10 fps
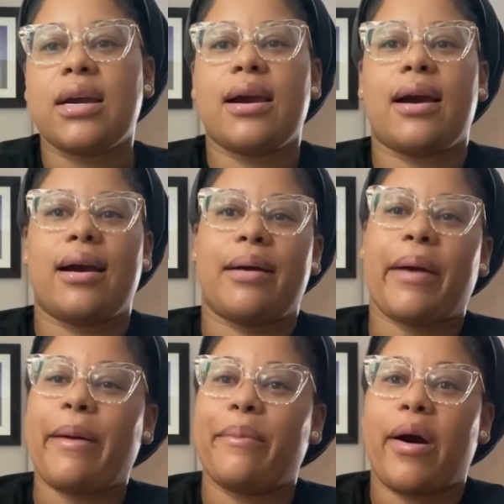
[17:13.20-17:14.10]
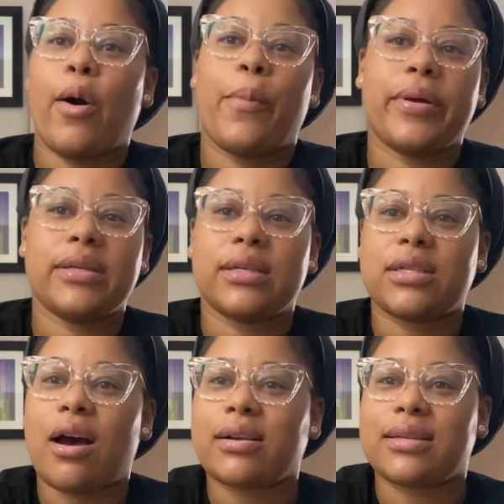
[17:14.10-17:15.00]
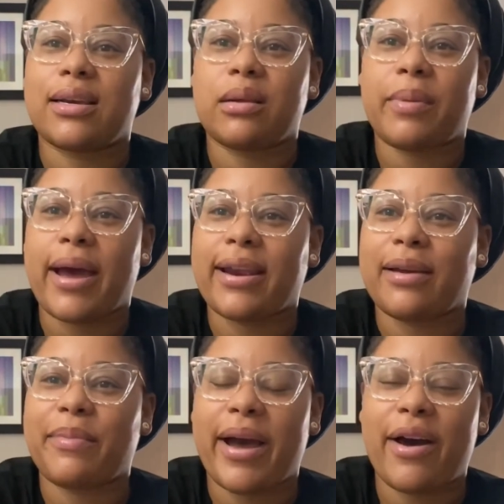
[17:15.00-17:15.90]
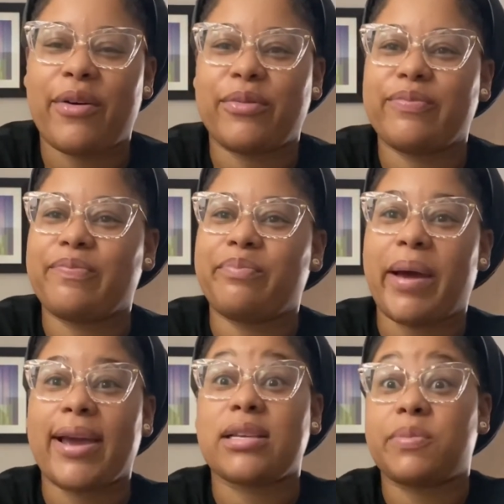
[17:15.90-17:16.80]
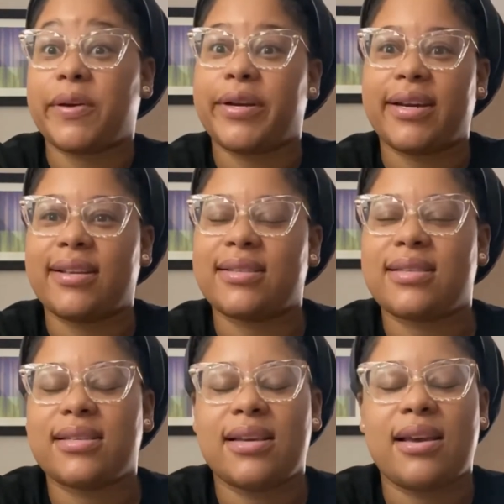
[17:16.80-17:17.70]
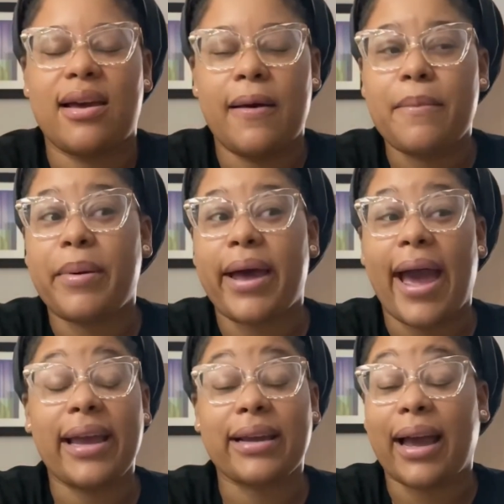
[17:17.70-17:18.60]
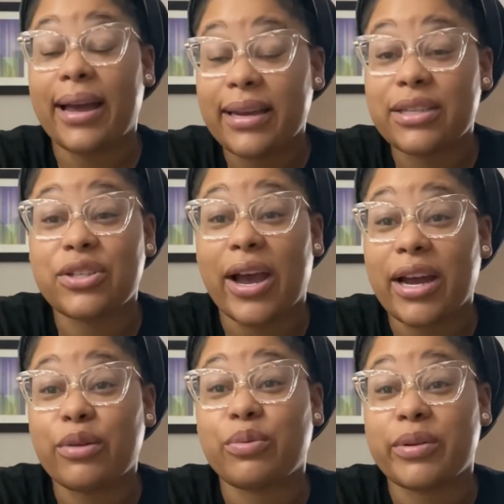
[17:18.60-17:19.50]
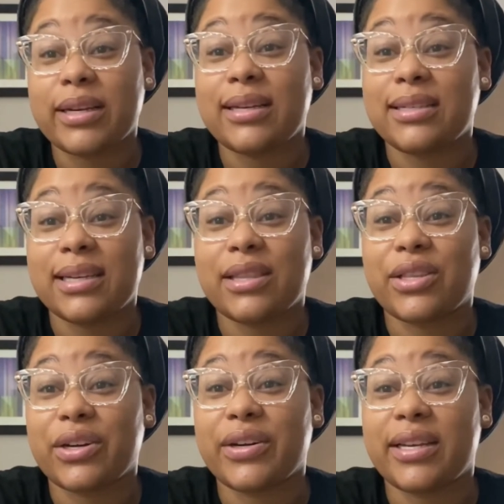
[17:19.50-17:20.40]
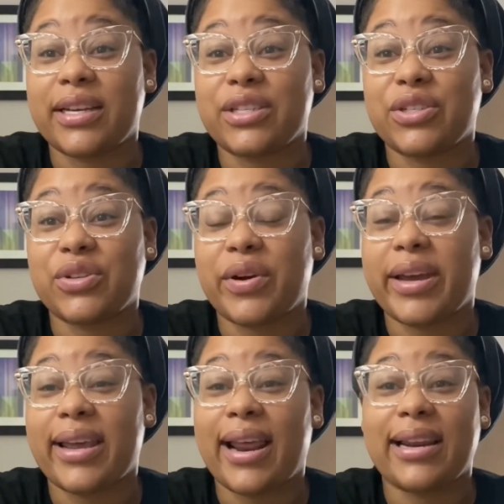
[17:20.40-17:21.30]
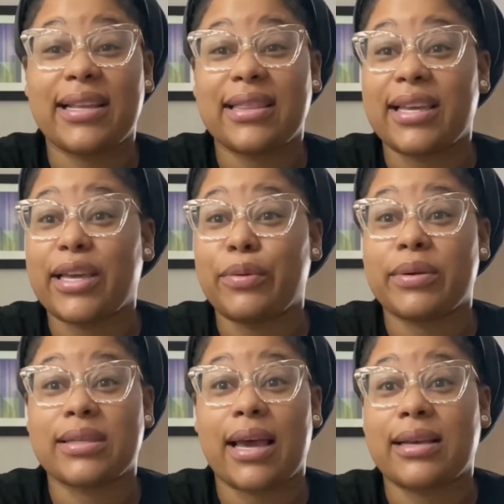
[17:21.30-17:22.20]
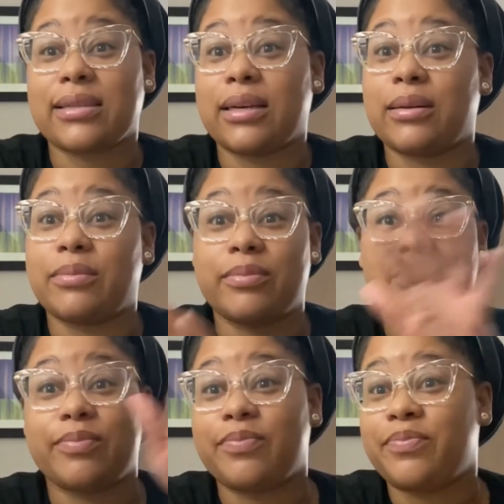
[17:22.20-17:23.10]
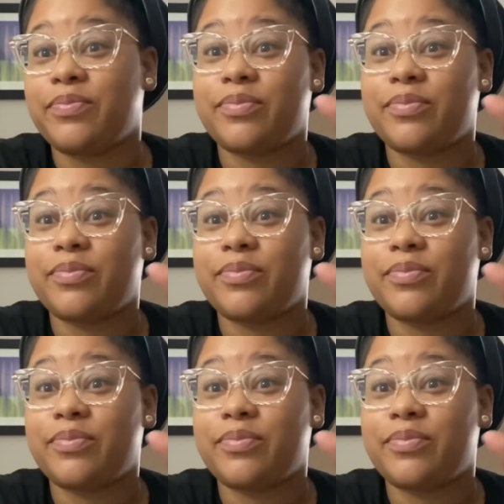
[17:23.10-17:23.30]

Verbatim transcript: Um, I'm open to talk to anybody about my experience but I I I really did thoroughly enjoy it. I didn't think it was like some